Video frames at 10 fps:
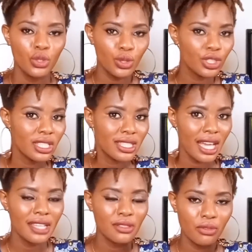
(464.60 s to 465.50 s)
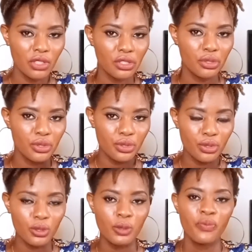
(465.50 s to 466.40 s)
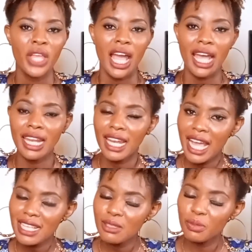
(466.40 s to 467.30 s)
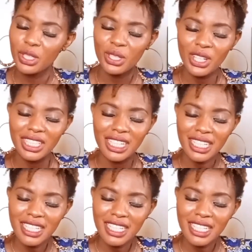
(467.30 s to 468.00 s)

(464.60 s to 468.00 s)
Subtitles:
You know the size of needle to use. And last but not the